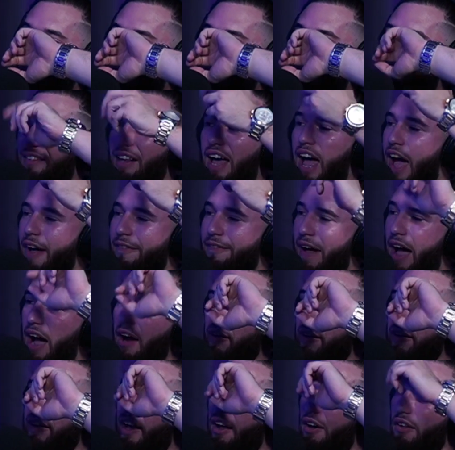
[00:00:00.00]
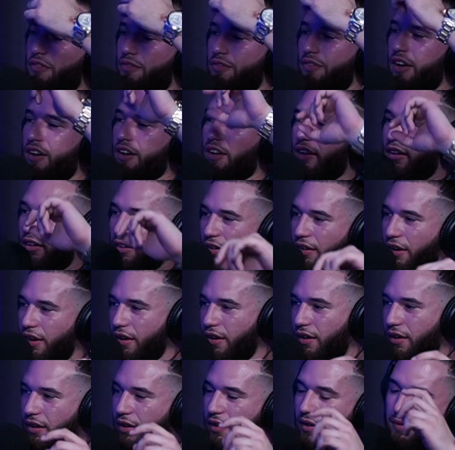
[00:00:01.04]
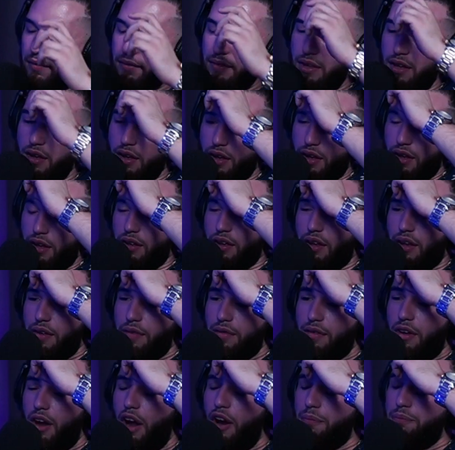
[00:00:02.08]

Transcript: Bump. It's a half hour now. Fuck it, right? Yeah. All right. Yeah.